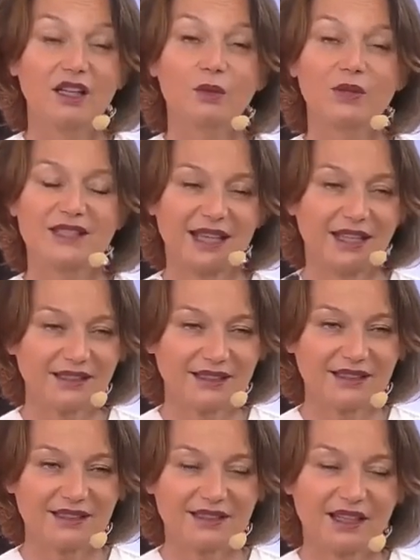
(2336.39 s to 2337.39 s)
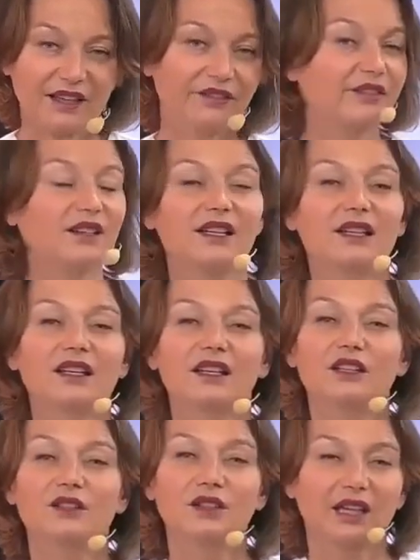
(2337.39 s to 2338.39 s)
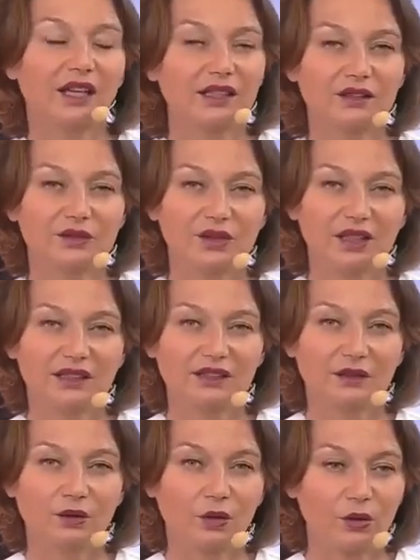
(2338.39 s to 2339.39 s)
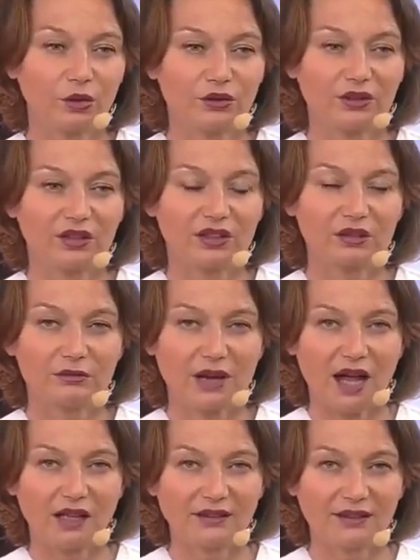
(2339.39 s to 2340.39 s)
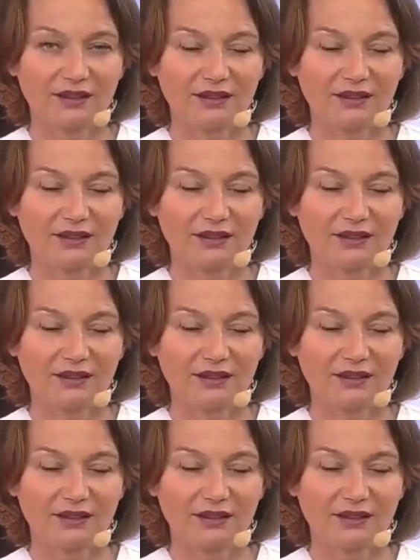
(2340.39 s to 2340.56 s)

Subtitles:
With NCTF, you can do it all the year round.